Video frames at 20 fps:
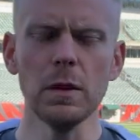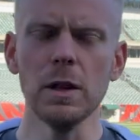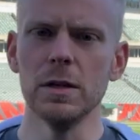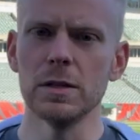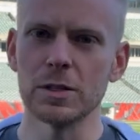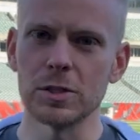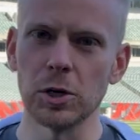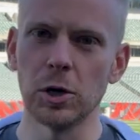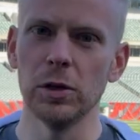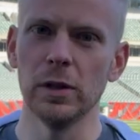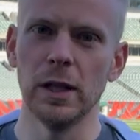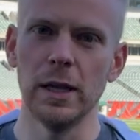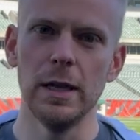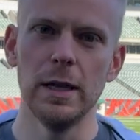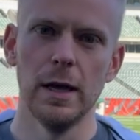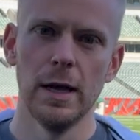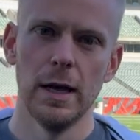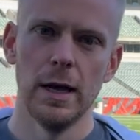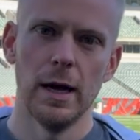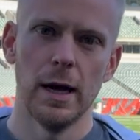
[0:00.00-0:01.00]
certainly
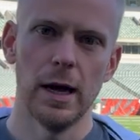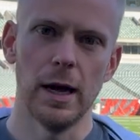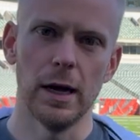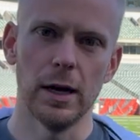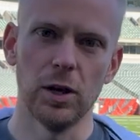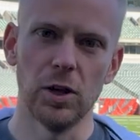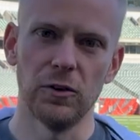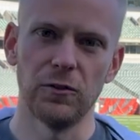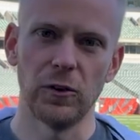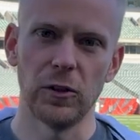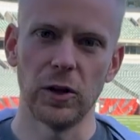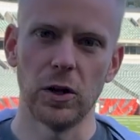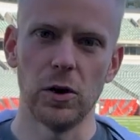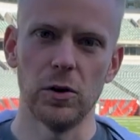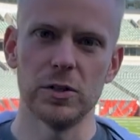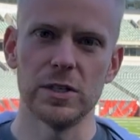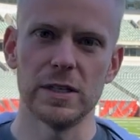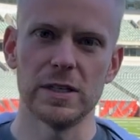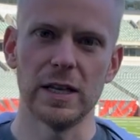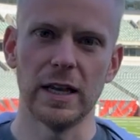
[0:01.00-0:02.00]
uh, good for the
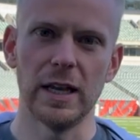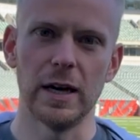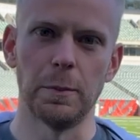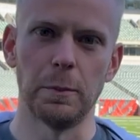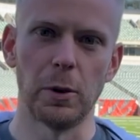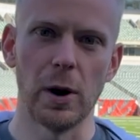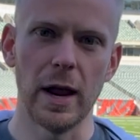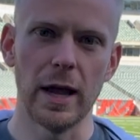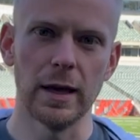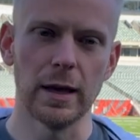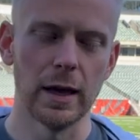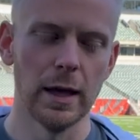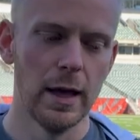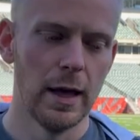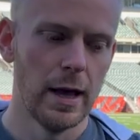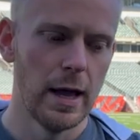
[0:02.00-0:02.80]
coaches to get a break.